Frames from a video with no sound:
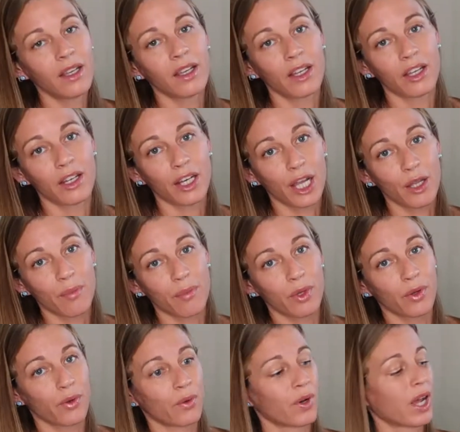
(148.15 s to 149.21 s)
Goodnight
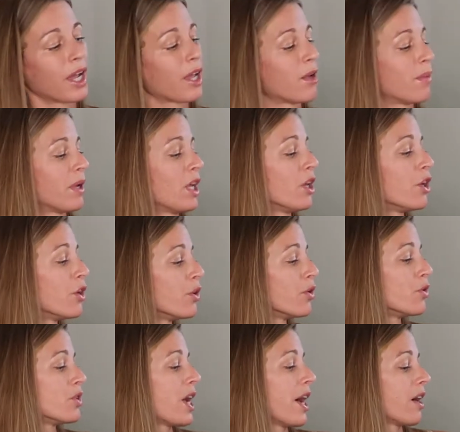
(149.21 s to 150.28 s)
Moon. I am a
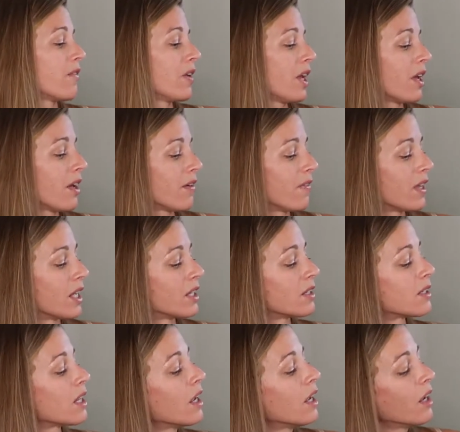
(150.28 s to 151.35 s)
huge advocate of
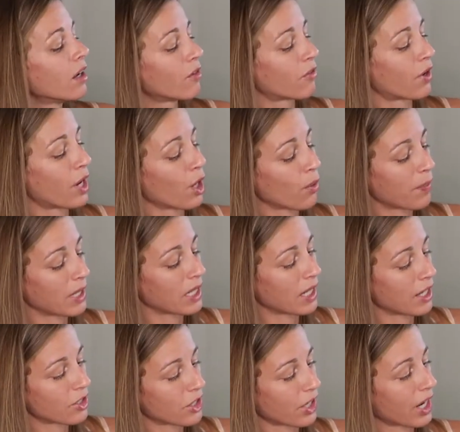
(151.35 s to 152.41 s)
this for helping to
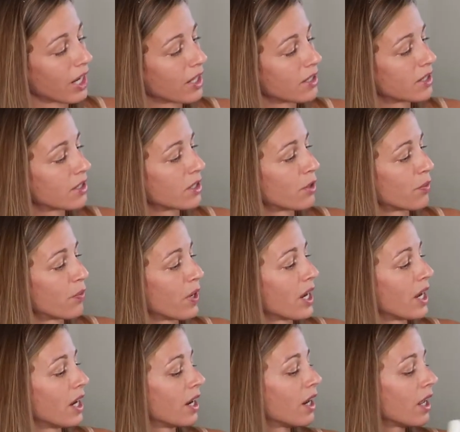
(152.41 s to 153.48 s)
get your kids to
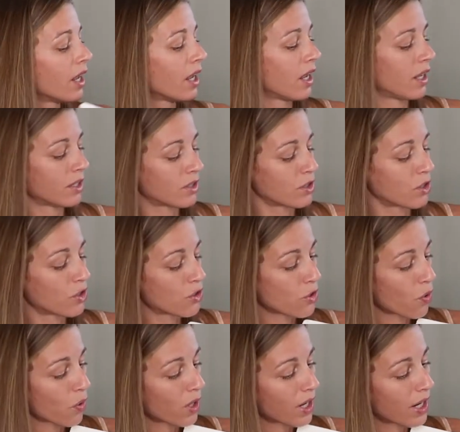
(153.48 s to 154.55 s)
read. It's
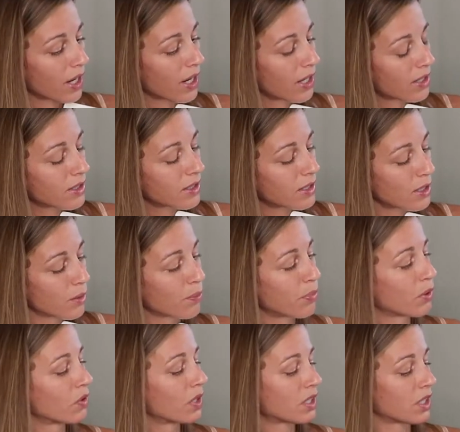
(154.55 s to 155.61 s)
short, it's
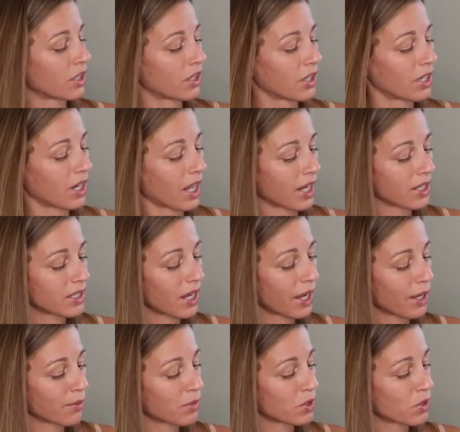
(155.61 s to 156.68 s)
simple, it's a good
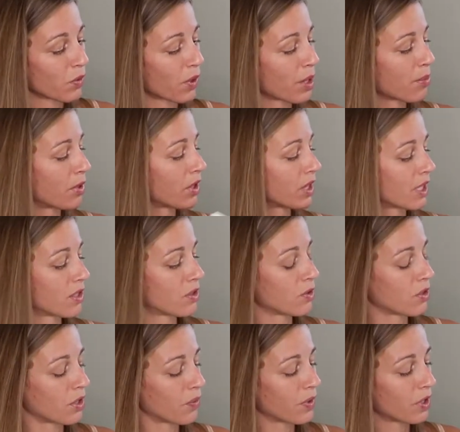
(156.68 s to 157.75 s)
nighttime storybook. That's
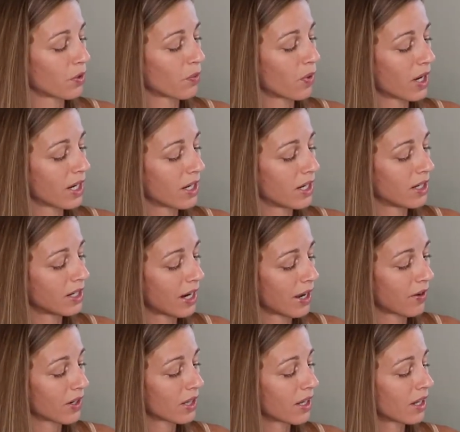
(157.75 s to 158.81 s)
usually when you're winding
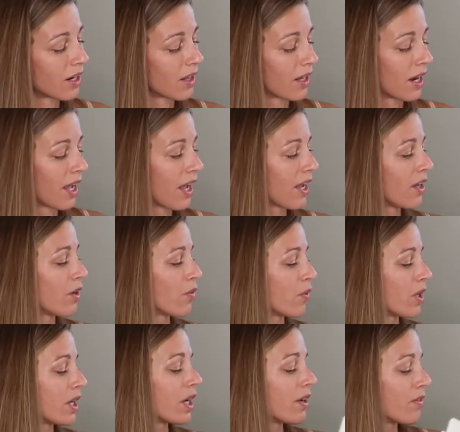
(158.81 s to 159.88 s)
down at the end of the night and you
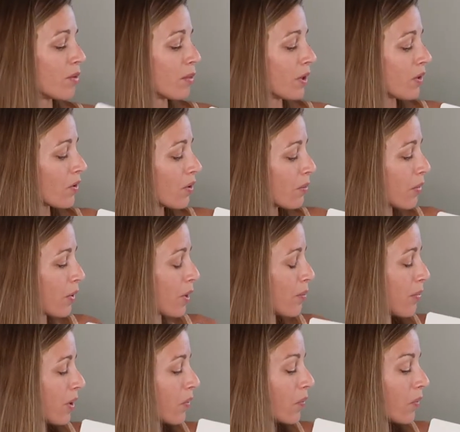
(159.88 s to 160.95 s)
want to give them a little more,
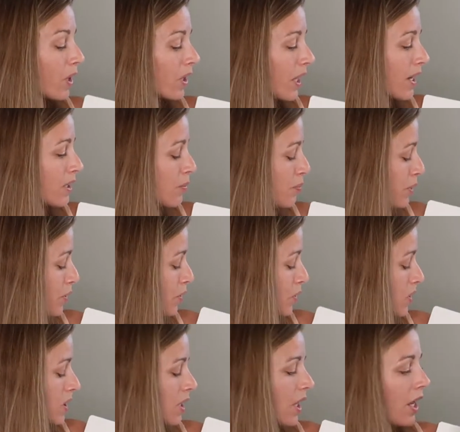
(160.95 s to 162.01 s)
one last
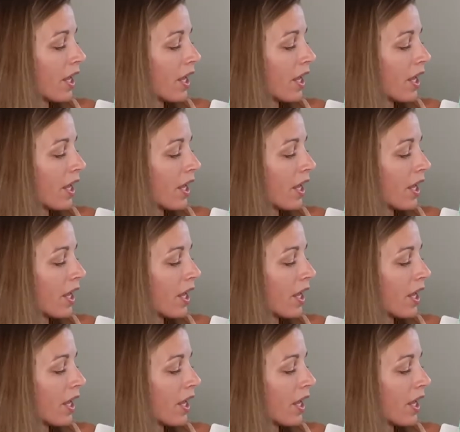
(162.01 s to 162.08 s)
boost.